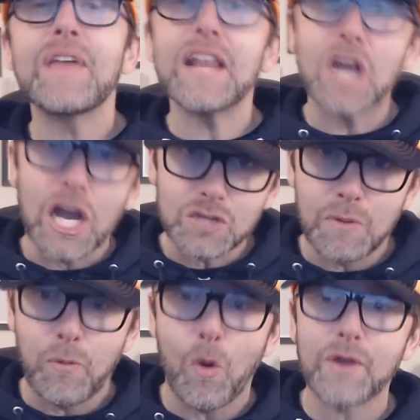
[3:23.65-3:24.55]
then it got to
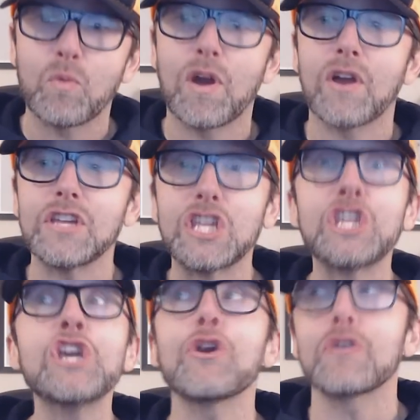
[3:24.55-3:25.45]
a point where
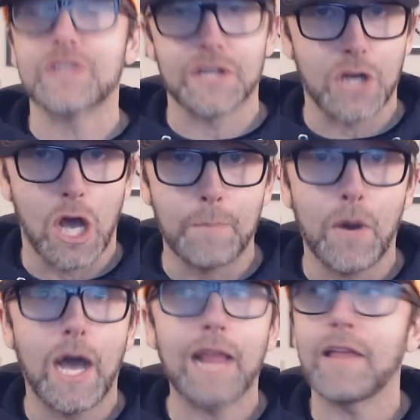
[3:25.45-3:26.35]
years had gone by,